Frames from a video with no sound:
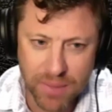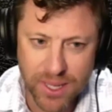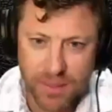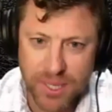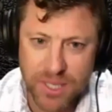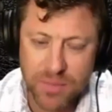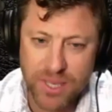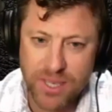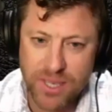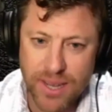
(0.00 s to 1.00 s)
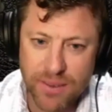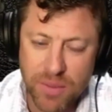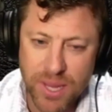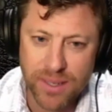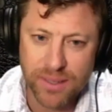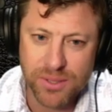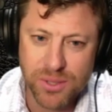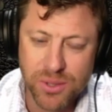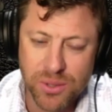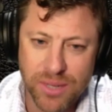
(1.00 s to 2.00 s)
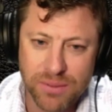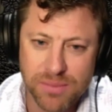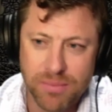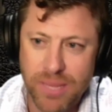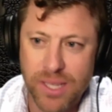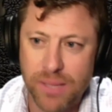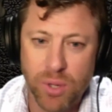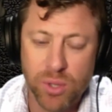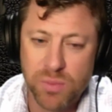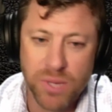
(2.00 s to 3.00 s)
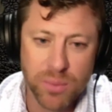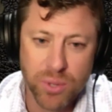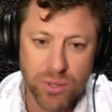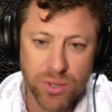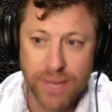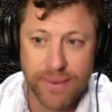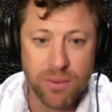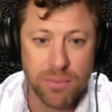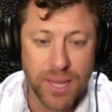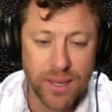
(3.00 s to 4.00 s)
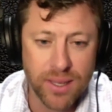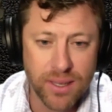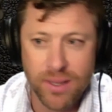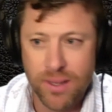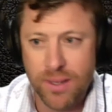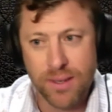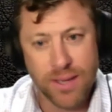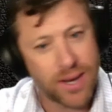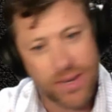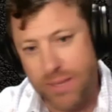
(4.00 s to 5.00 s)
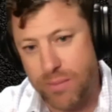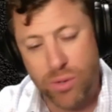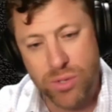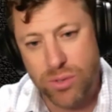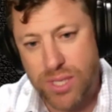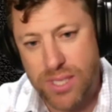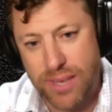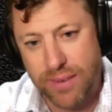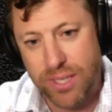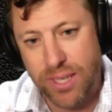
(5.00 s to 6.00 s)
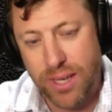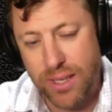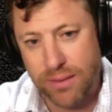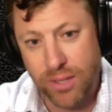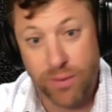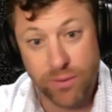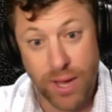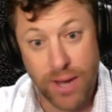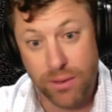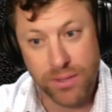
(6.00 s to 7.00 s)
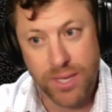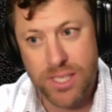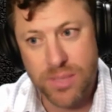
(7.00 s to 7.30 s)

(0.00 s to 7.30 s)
the biggest paycheck I ever made. It was cool. I was making the most money per unit I've ever made, and I did the most units I've ever done. And tons of people